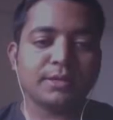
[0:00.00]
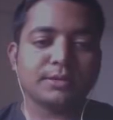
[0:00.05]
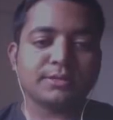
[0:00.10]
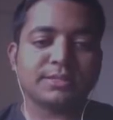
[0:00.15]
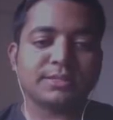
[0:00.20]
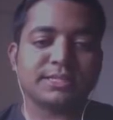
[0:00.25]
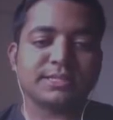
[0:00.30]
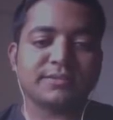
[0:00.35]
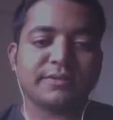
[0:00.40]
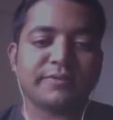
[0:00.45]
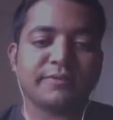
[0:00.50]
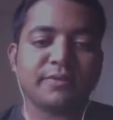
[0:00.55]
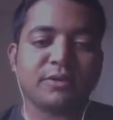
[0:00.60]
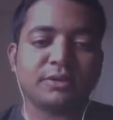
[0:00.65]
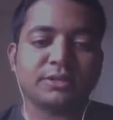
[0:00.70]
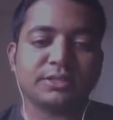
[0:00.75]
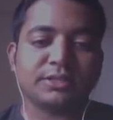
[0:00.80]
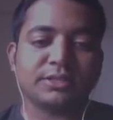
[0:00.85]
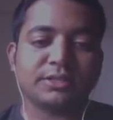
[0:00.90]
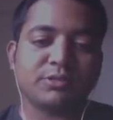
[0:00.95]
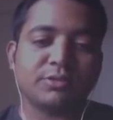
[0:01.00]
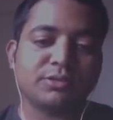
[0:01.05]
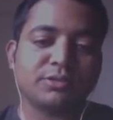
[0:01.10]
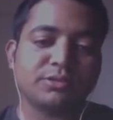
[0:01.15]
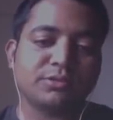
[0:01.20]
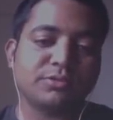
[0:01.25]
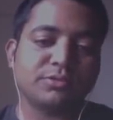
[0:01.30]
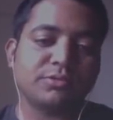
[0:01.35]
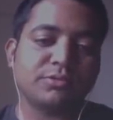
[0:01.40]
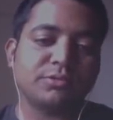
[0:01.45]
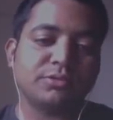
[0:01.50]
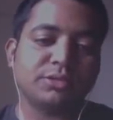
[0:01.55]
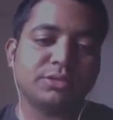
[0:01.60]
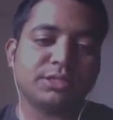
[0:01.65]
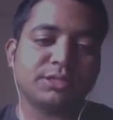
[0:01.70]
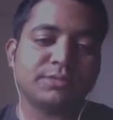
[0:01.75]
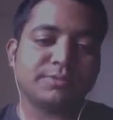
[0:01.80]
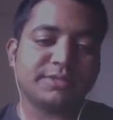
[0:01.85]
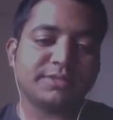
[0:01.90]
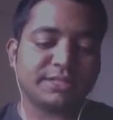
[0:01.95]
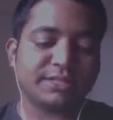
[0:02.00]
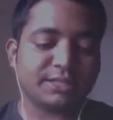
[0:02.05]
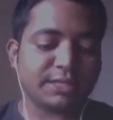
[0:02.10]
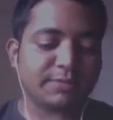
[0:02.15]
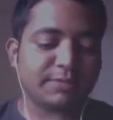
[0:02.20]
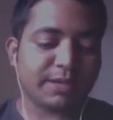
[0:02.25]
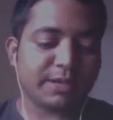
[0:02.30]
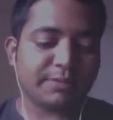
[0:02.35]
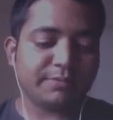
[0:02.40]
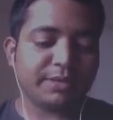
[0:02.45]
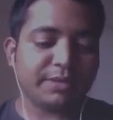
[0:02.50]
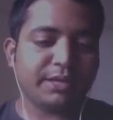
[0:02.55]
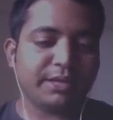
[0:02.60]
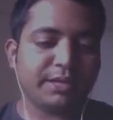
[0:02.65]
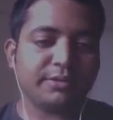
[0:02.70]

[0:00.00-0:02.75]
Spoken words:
Since we have got this out, so this is presented by me.